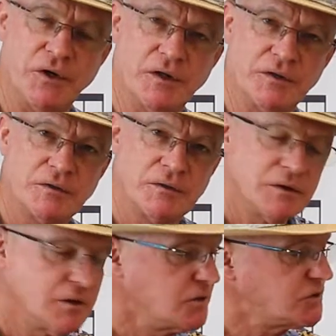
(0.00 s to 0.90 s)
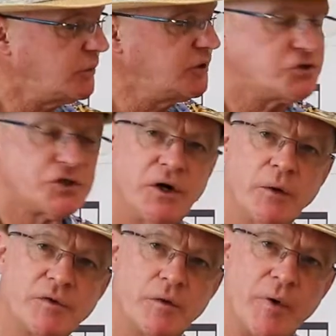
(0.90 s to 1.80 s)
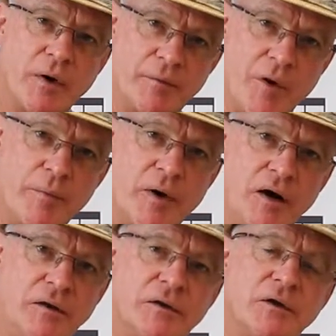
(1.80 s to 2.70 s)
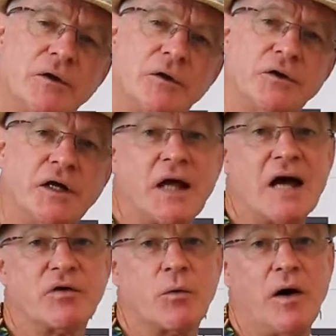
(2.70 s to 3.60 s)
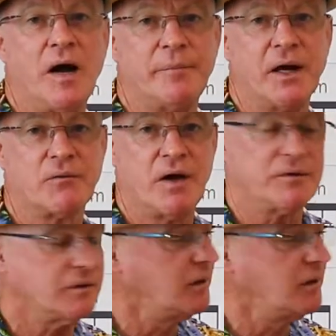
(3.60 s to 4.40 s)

it. So when you're tuning with a mobile, you need to have a quiet background,